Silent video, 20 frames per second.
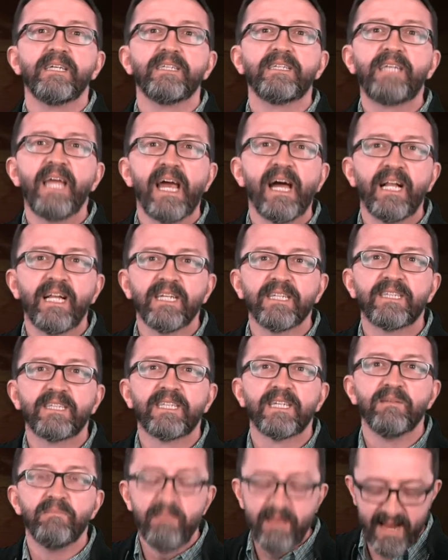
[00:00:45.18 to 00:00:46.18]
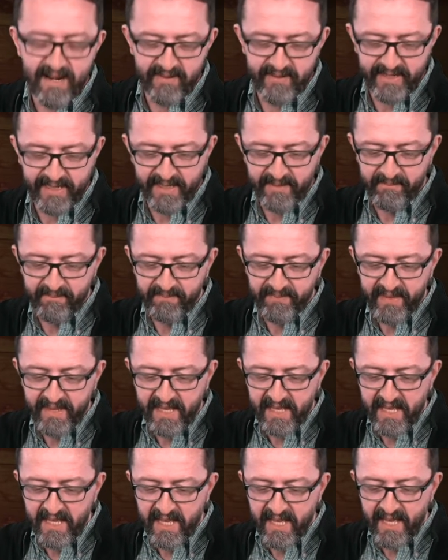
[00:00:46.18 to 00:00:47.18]
tells Mary.
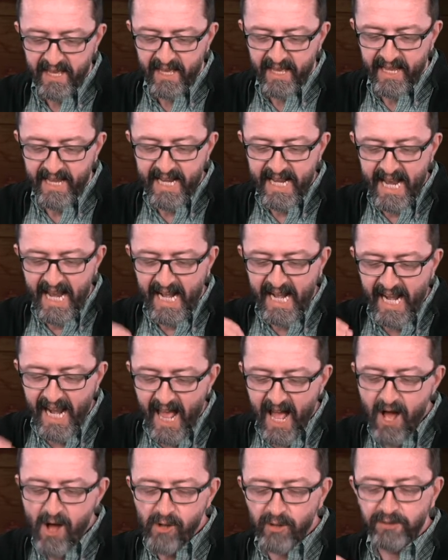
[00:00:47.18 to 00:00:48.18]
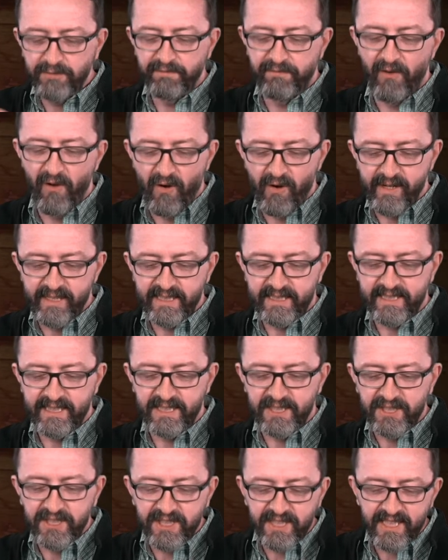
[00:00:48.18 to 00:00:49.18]
In a loud voice,
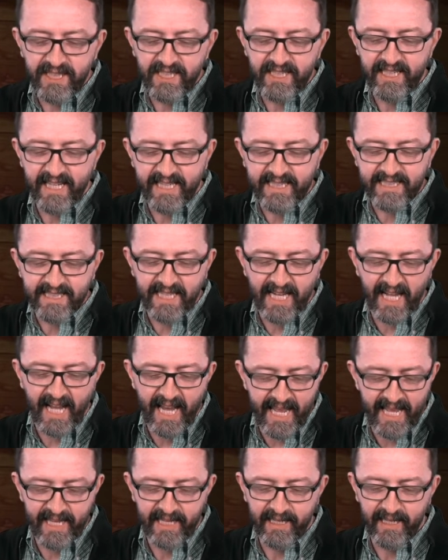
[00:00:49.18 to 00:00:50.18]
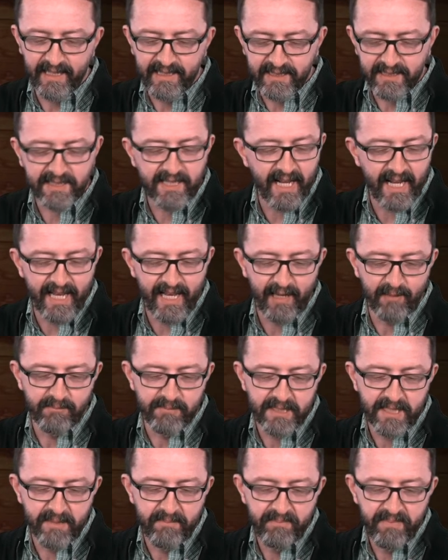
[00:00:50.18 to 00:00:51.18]
she
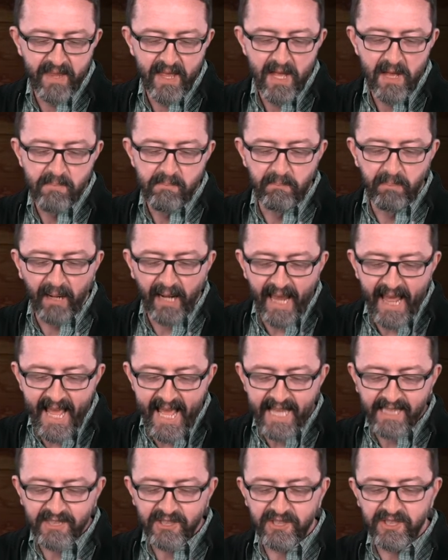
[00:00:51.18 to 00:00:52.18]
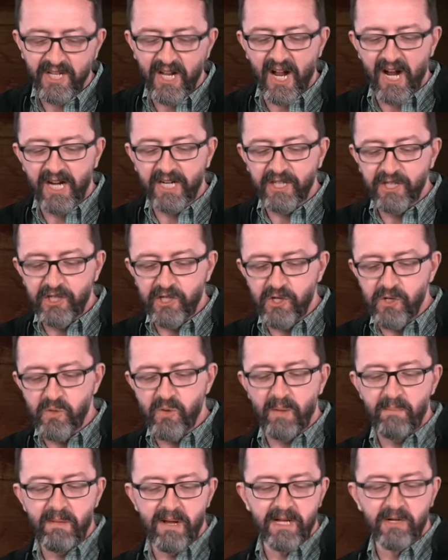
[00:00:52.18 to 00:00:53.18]
exclaimed, "Blessed are
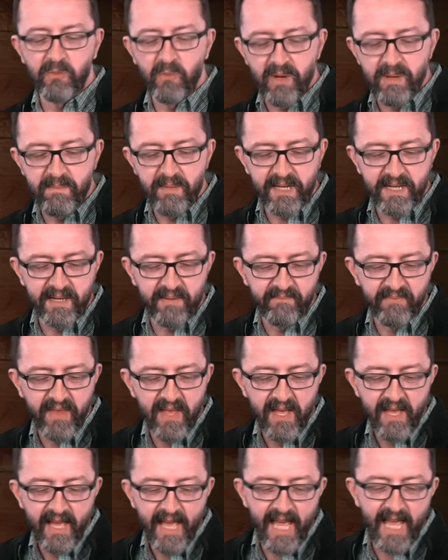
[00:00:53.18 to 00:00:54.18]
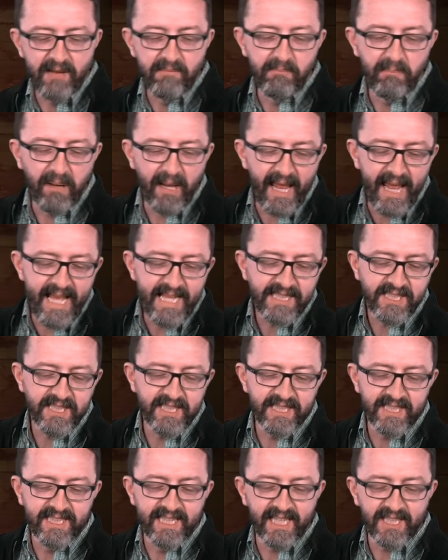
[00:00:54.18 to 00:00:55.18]
you among women, and
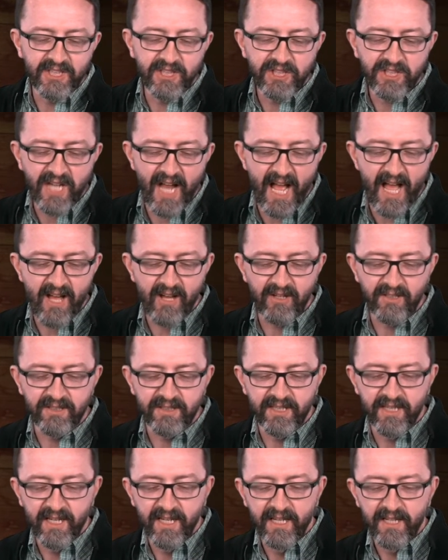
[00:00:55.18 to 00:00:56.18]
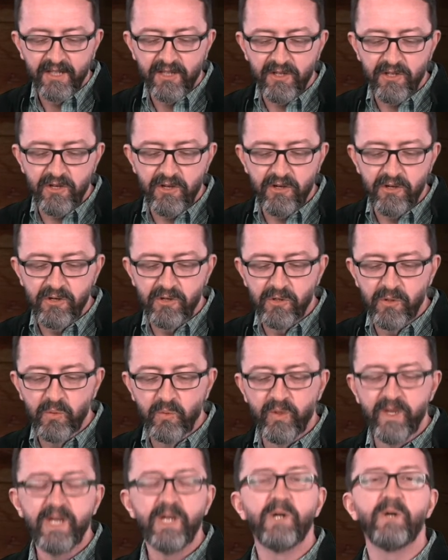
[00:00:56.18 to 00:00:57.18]
blessed is the child you
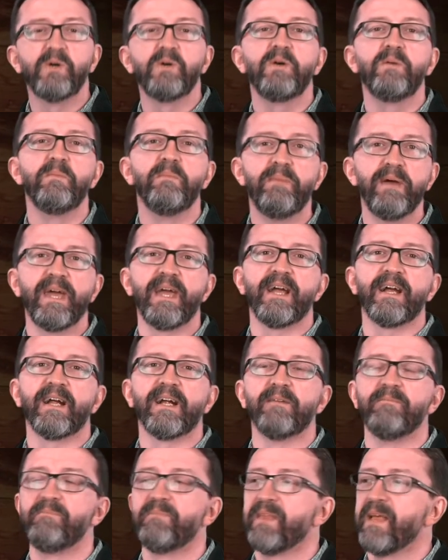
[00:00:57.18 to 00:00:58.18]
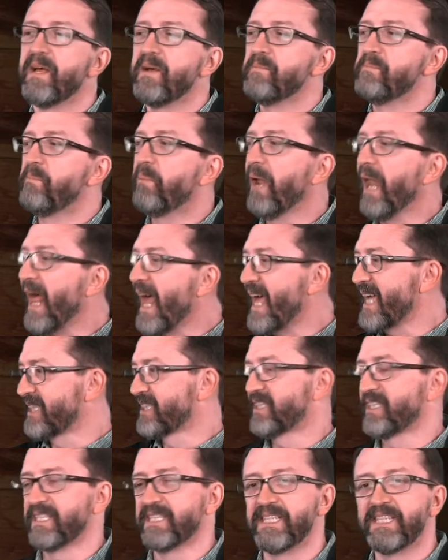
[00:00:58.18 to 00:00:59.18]
will bear."
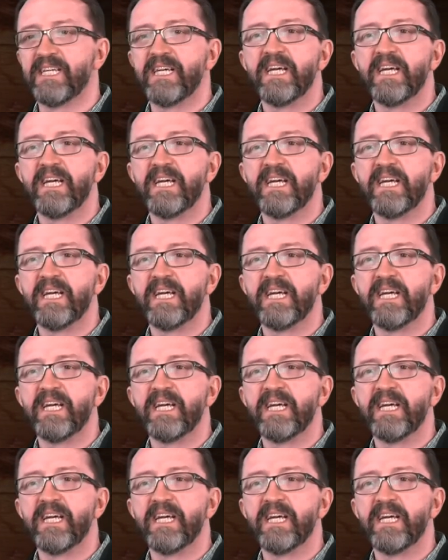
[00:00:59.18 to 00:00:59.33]
Blessed,